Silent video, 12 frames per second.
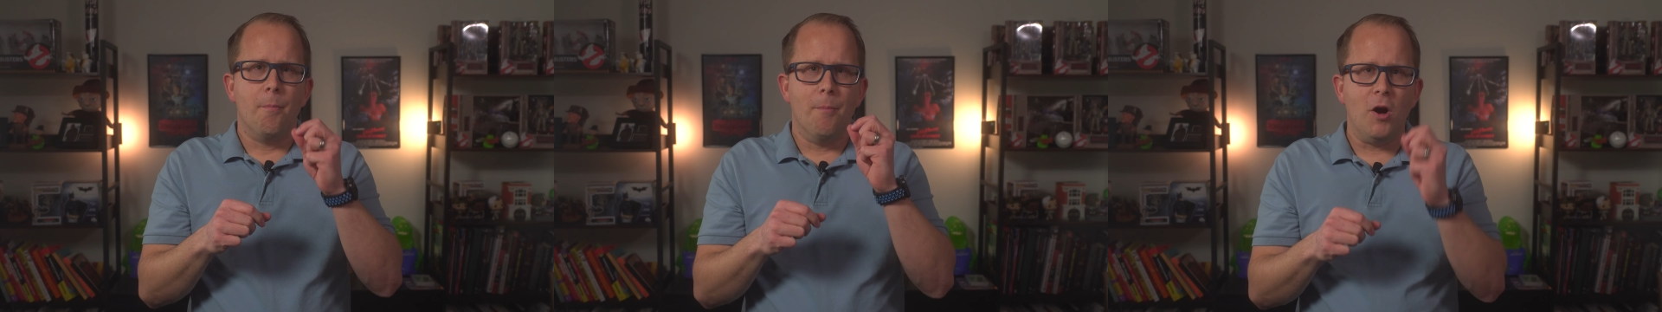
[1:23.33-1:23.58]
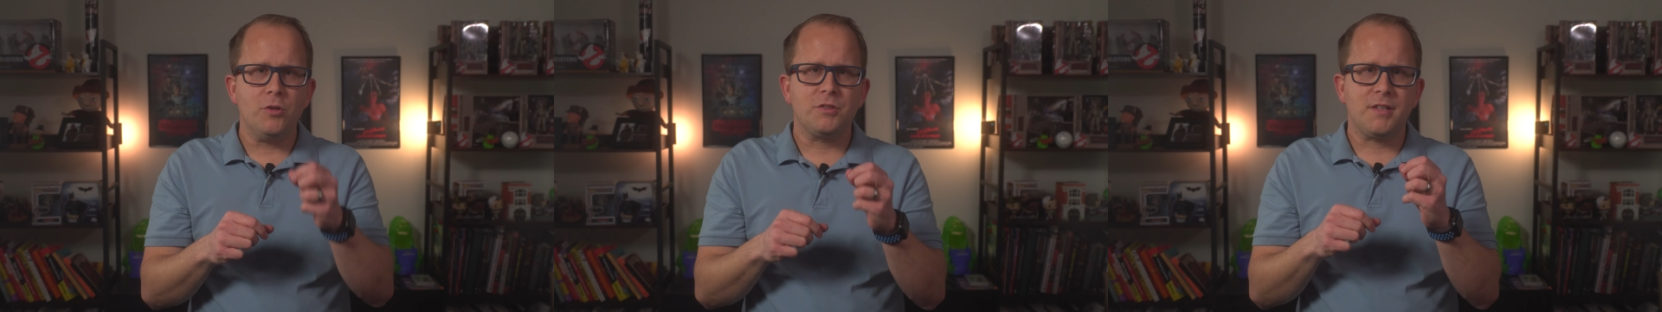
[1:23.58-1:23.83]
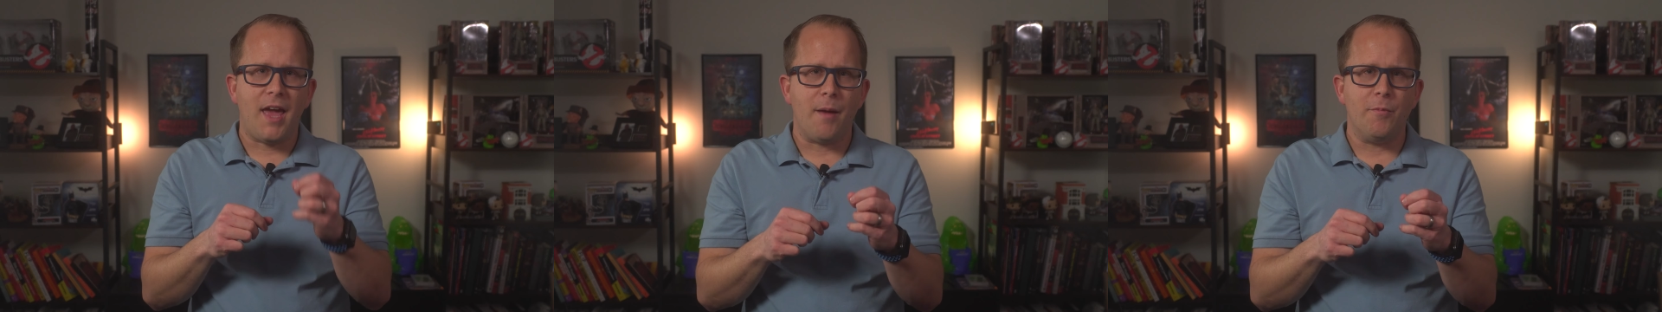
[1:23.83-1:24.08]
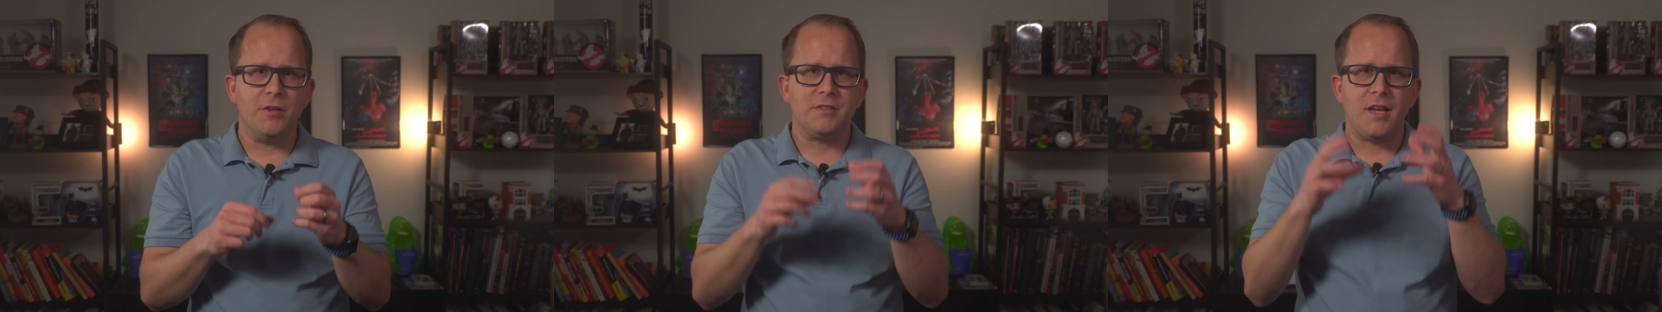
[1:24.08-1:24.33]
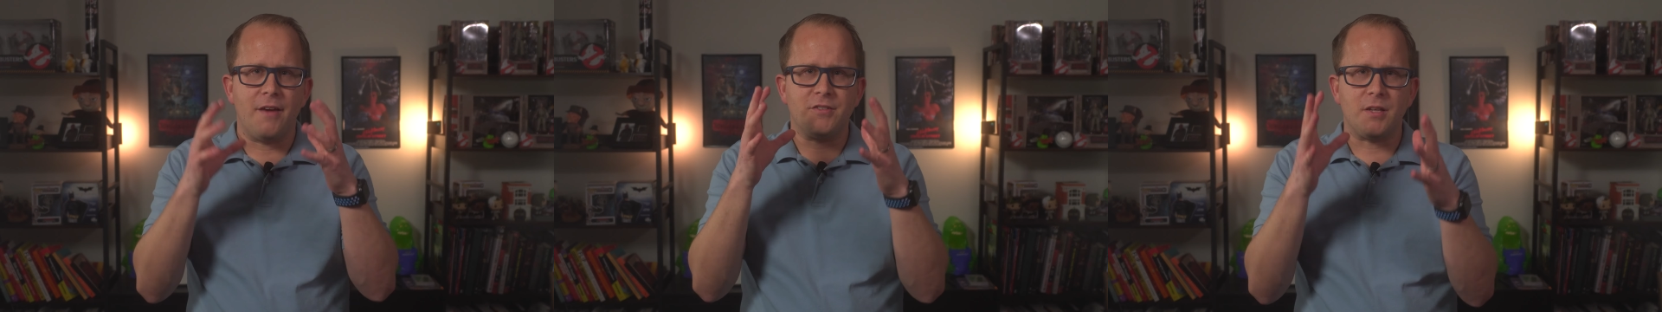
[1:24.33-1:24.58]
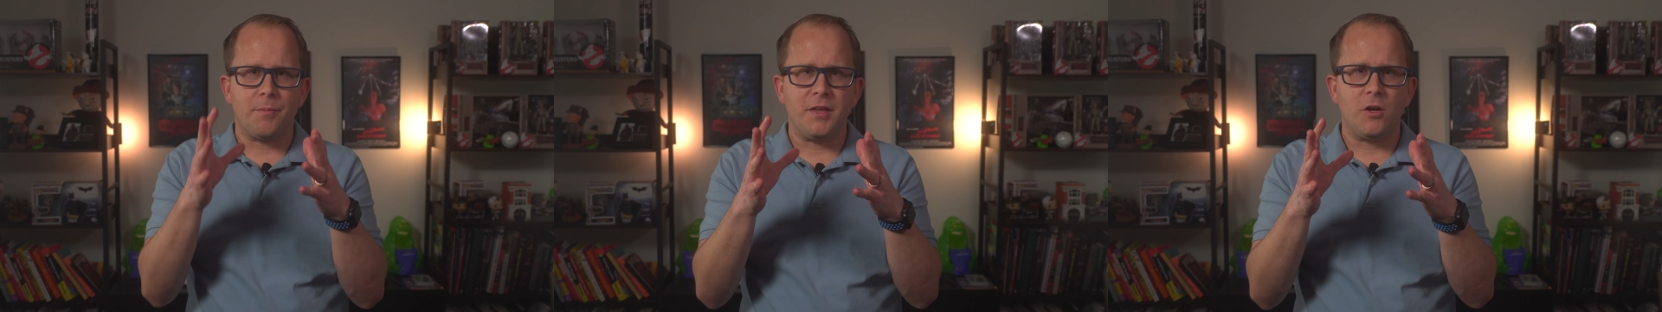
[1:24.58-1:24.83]
Most cameras have
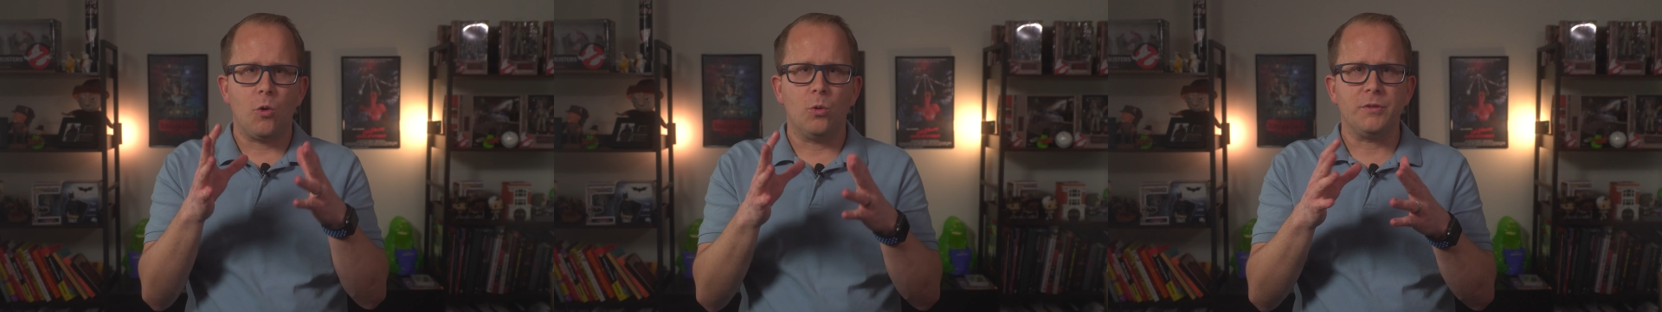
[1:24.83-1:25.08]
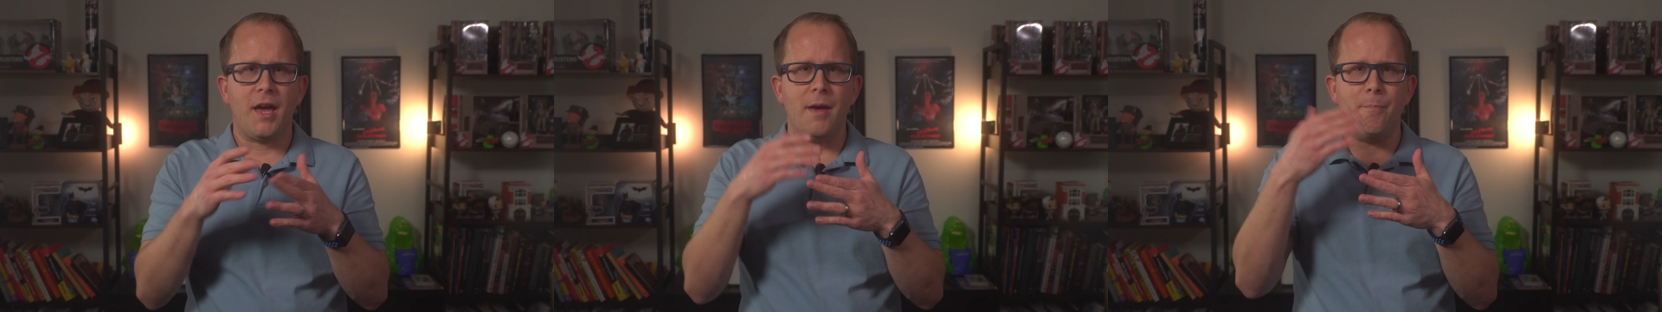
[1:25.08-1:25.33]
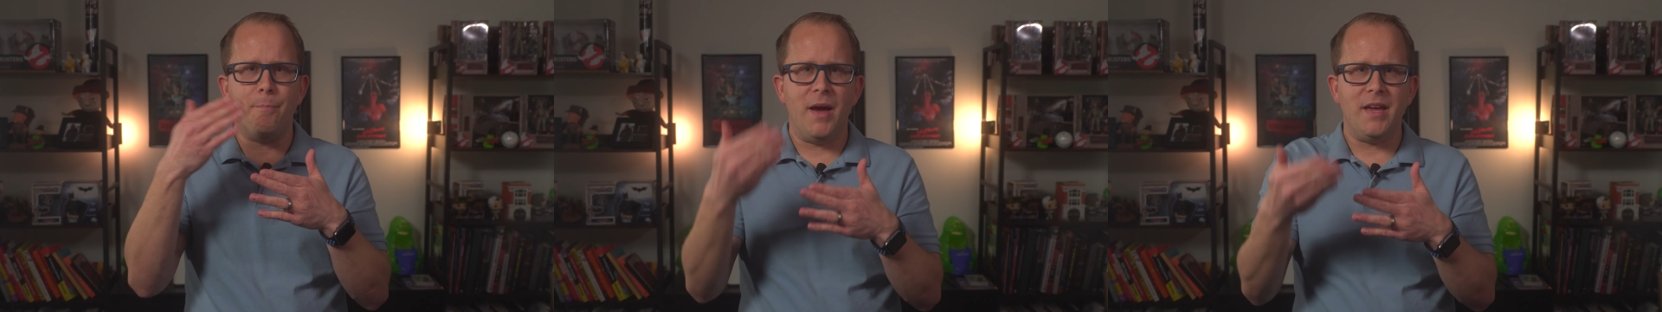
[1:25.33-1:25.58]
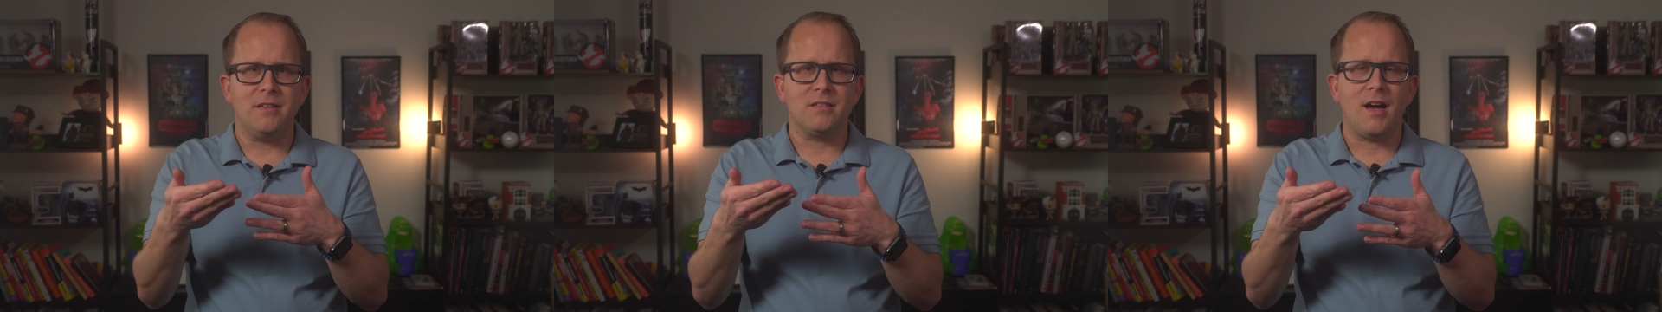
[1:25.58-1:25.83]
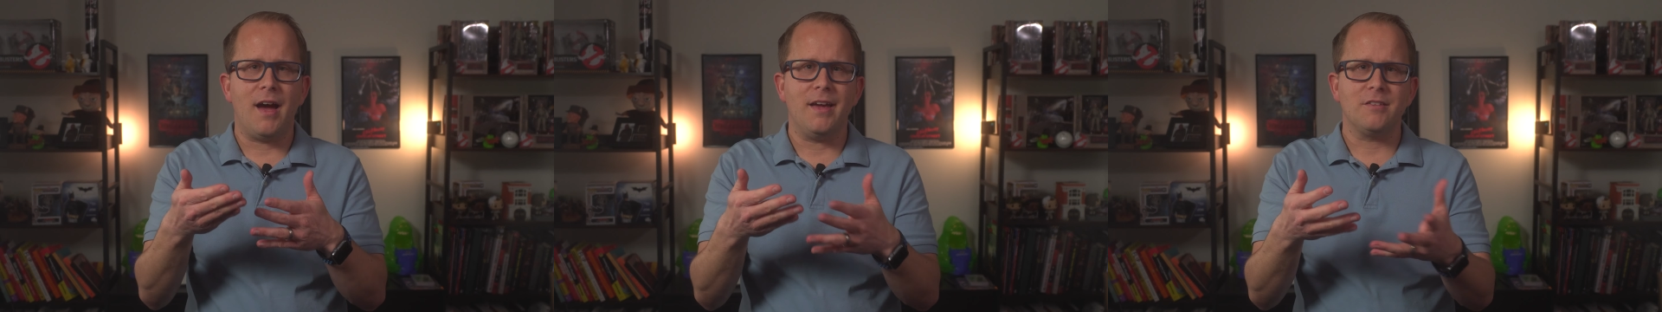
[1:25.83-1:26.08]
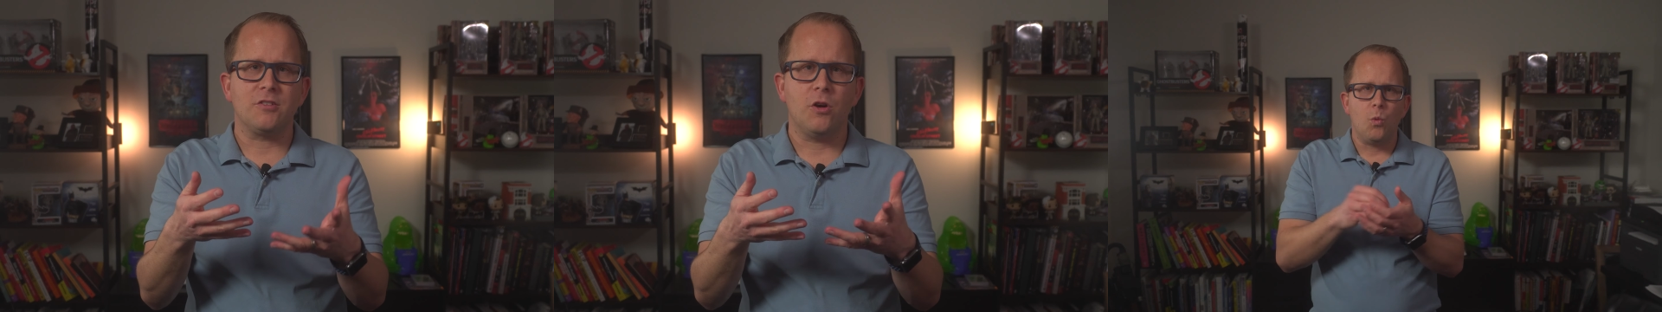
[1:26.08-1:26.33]
something called a base
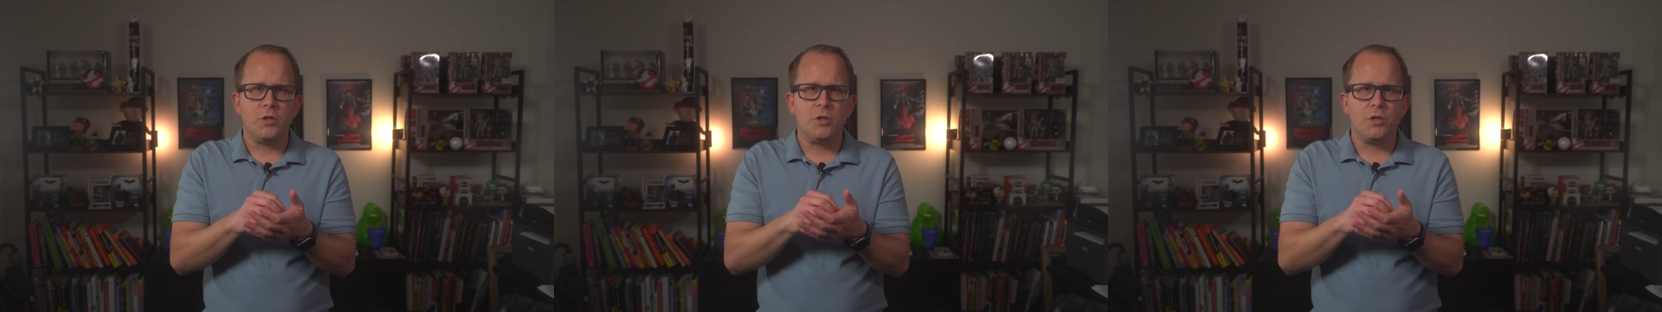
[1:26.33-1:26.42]
ISO,